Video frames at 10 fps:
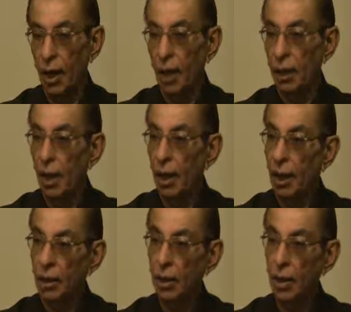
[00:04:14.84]
and there
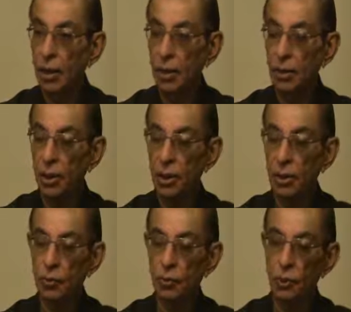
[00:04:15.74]
are certain
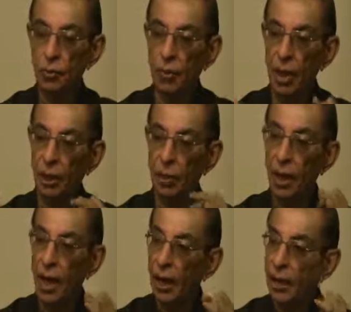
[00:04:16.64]
things which make
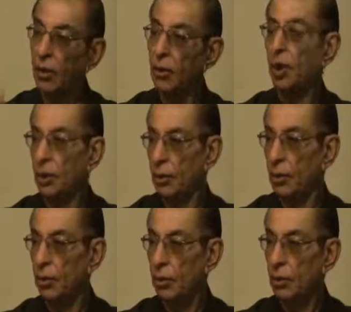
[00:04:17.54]
you addicted.
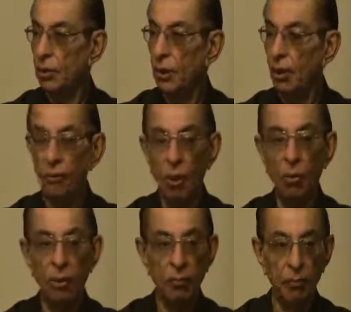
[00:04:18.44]
They
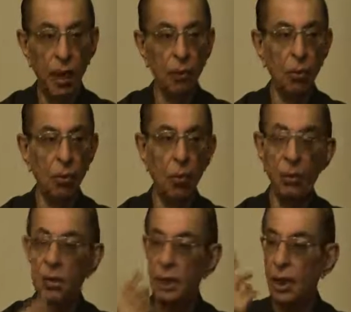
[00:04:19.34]
found
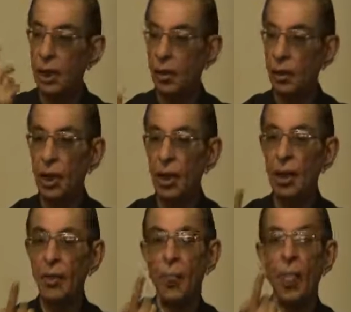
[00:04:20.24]
McDonald's selling
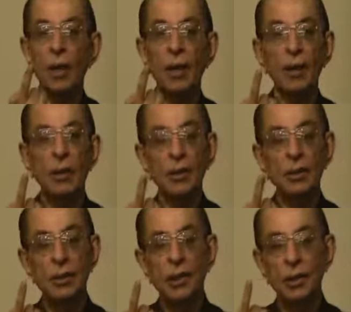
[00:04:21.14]
the
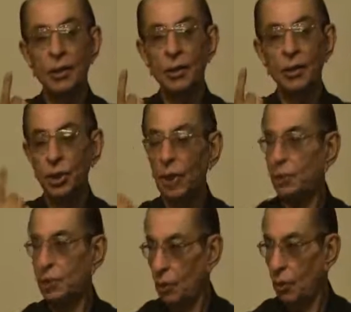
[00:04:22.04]
this uh,
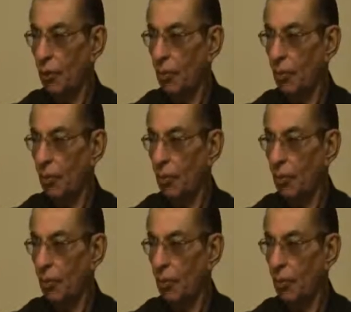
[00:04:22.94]
chips